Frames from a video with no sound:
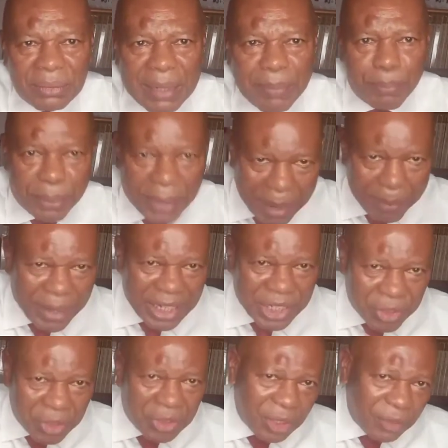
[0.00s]
The primary
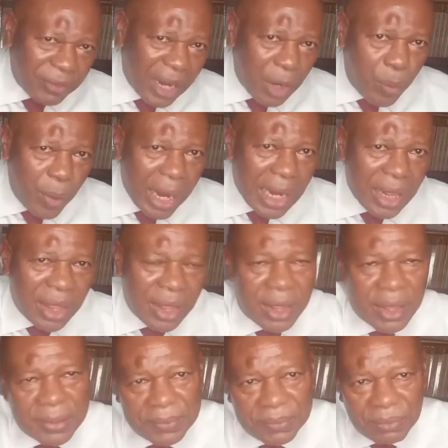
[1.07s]
source of her
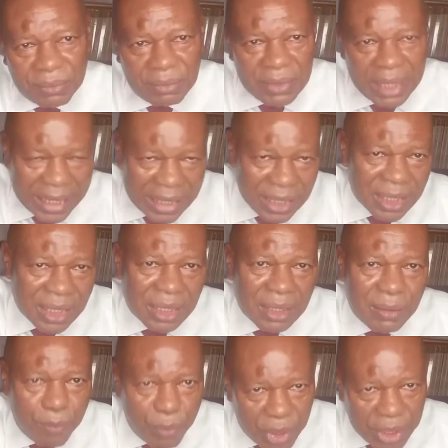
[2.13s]
wealth is
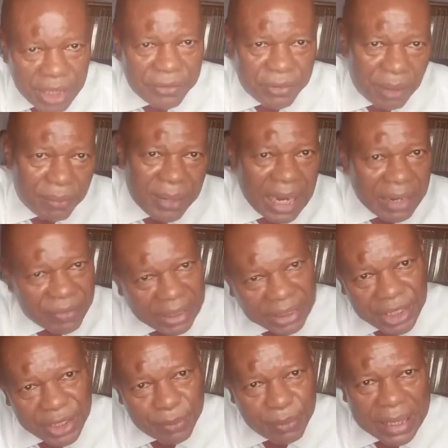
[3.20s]
money from
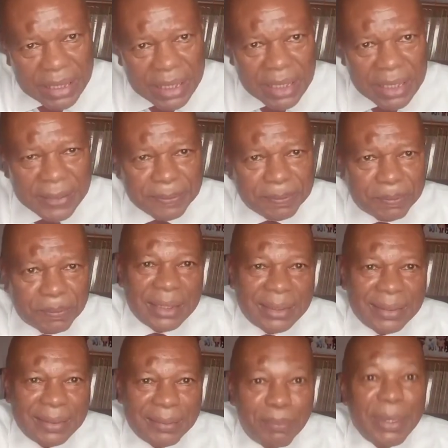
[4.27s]
advertisements.
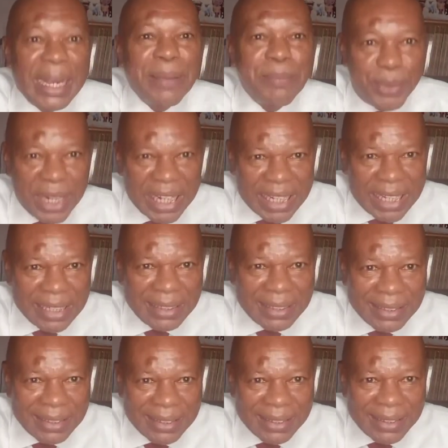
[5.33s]
By breaking
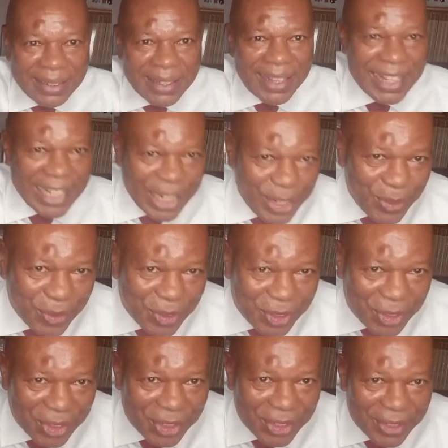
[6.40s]
the
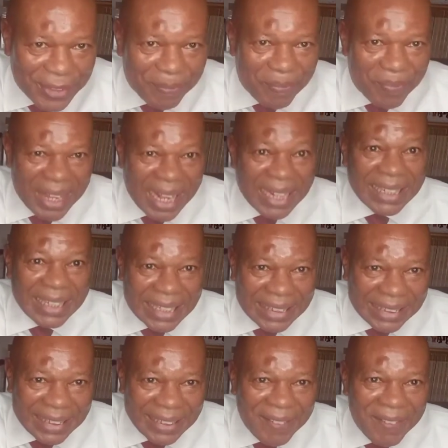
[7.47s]
news and
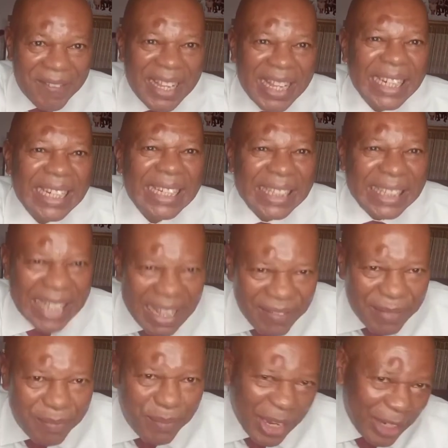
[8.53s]
getting
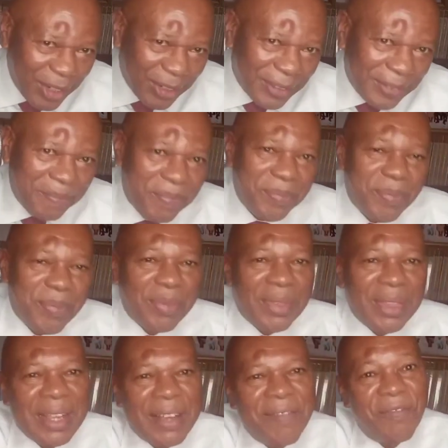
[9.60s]
11 million
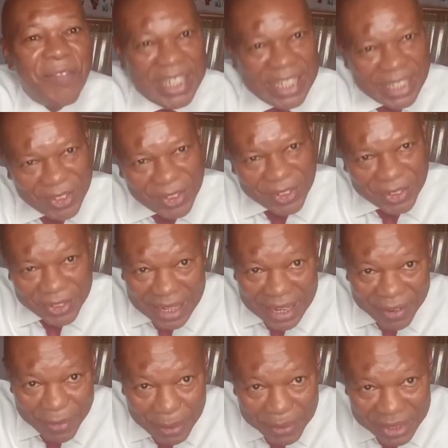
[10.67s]
visitors to
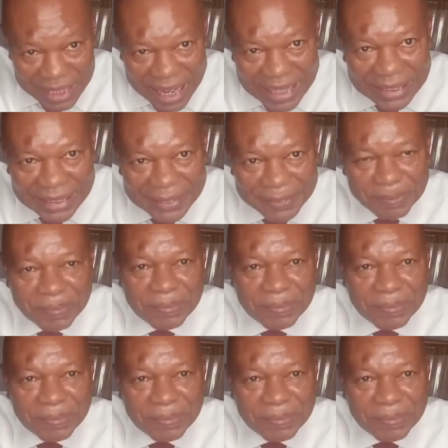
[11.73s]
our website.